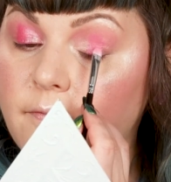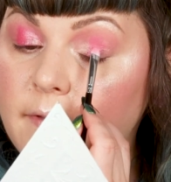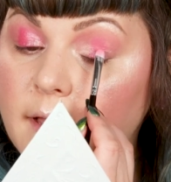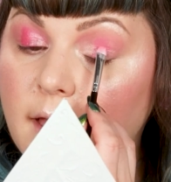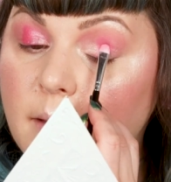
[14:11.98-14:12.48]

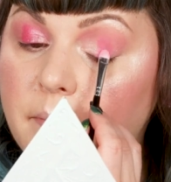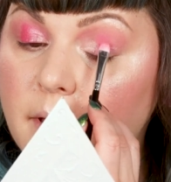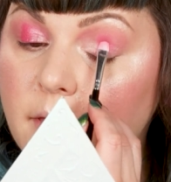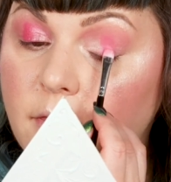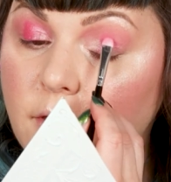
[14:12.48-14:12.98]
Fill up
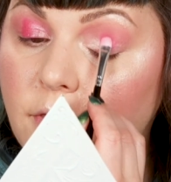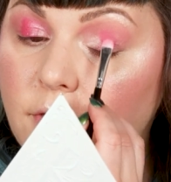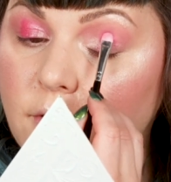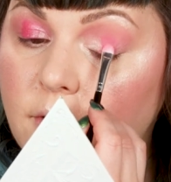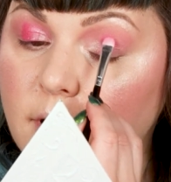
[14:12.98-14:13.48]
the
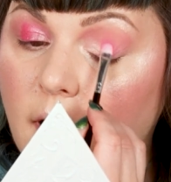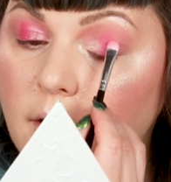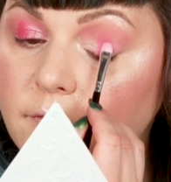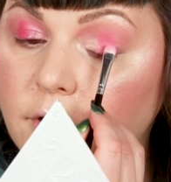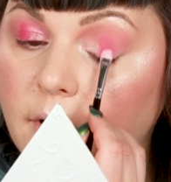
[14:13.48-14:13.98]
third
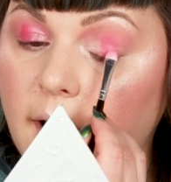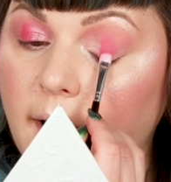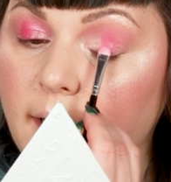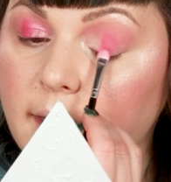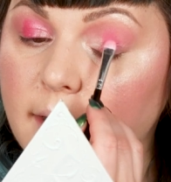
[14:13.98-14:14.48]
of your
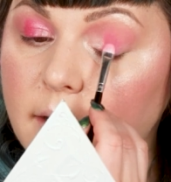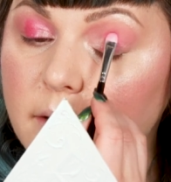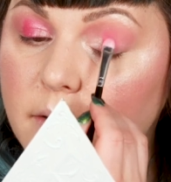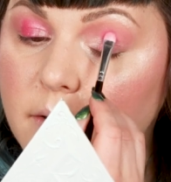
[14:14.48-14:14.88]
eye.